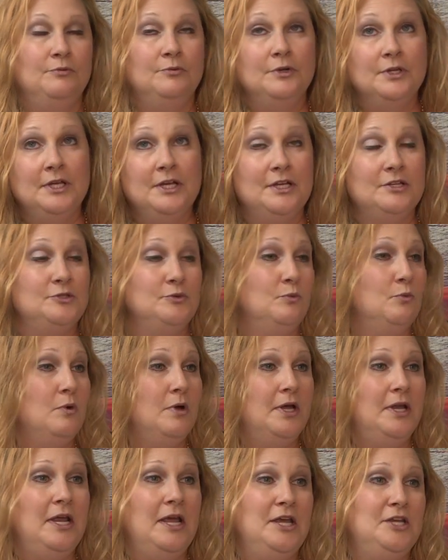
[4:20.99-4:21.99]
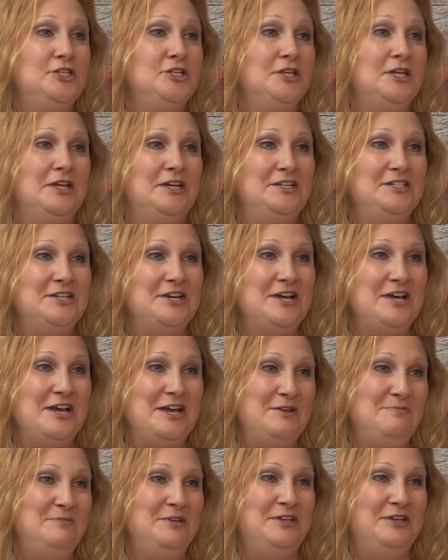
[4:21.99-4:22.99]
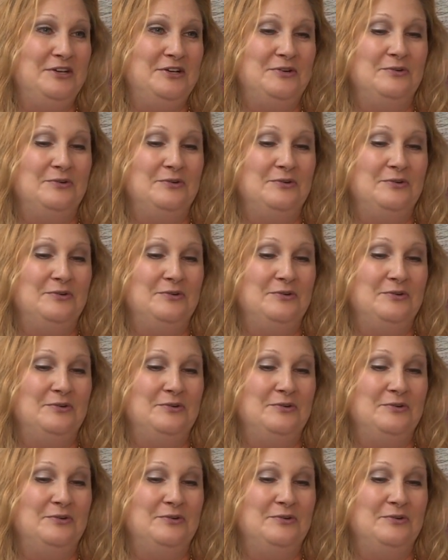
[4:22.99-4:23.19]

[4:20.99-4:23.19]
really it's one agent at a time,